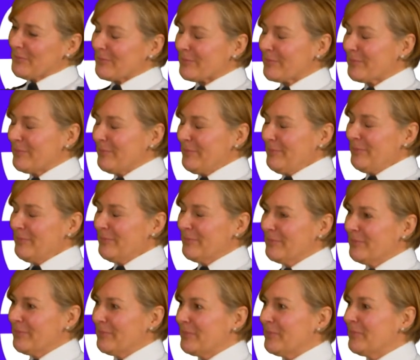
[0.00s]

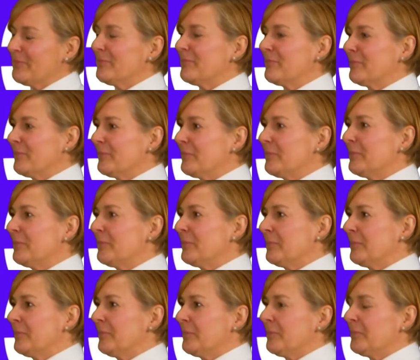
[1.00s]

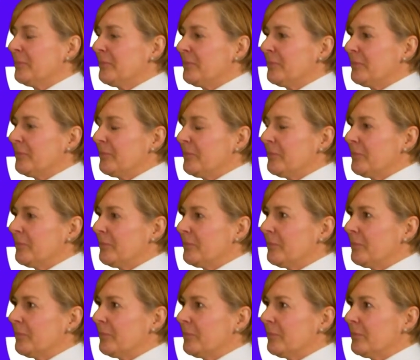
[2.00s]

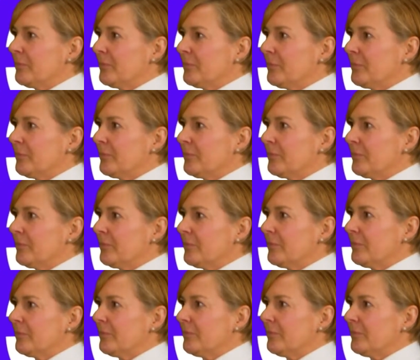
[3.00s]

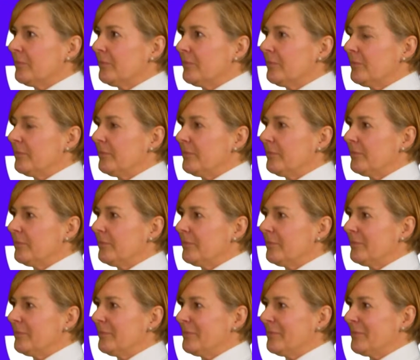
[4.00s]

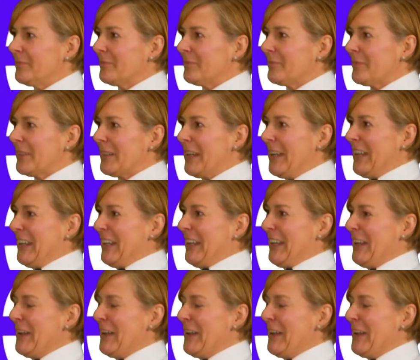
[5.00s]
[no speech]